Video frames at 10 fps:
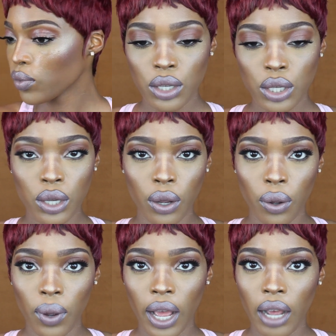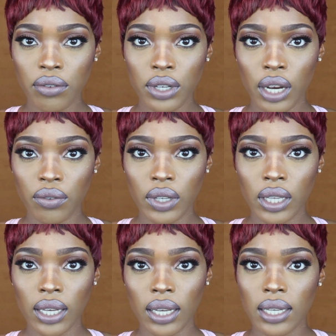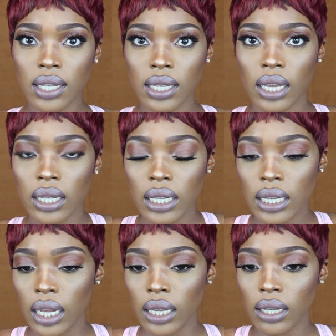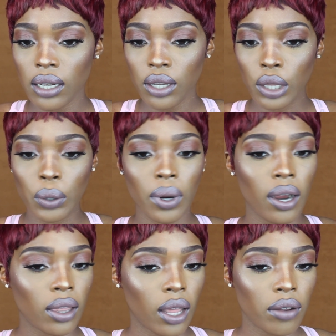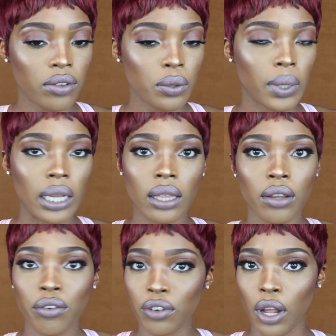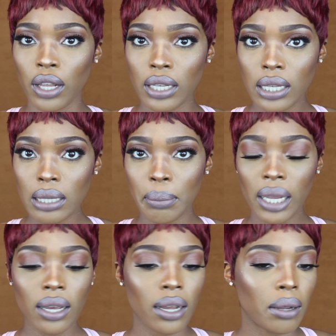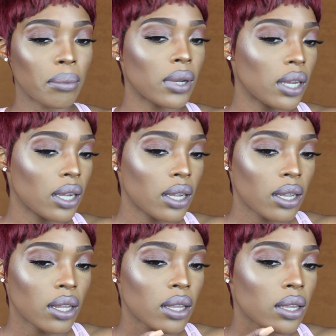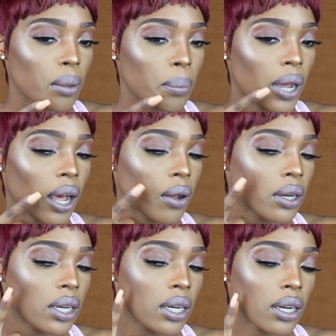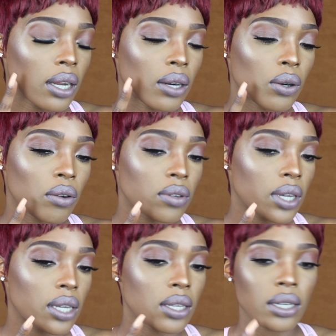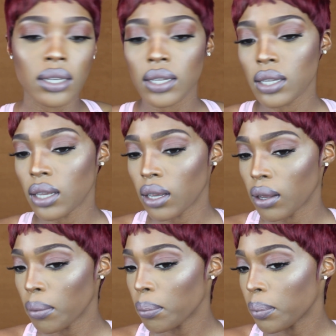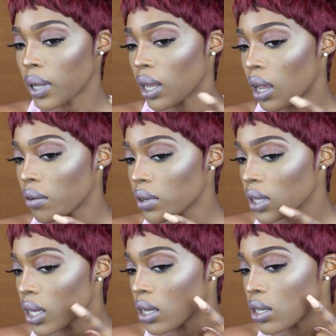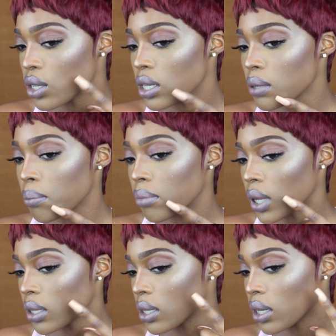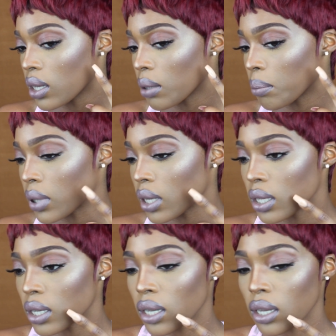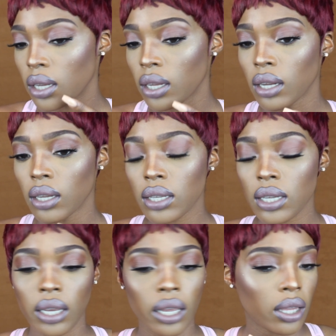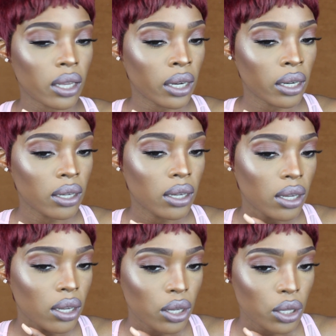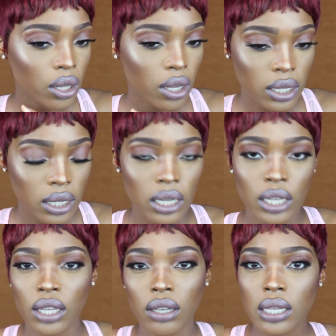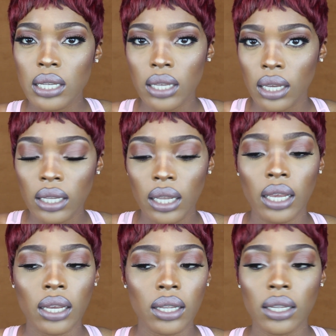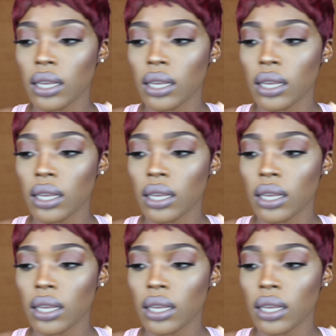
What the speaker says: So after everything is said and done, you are left with flawless makeup. The powder, I don't know if you guys can see, but everything is just melted and blended in together. It looks skin-like.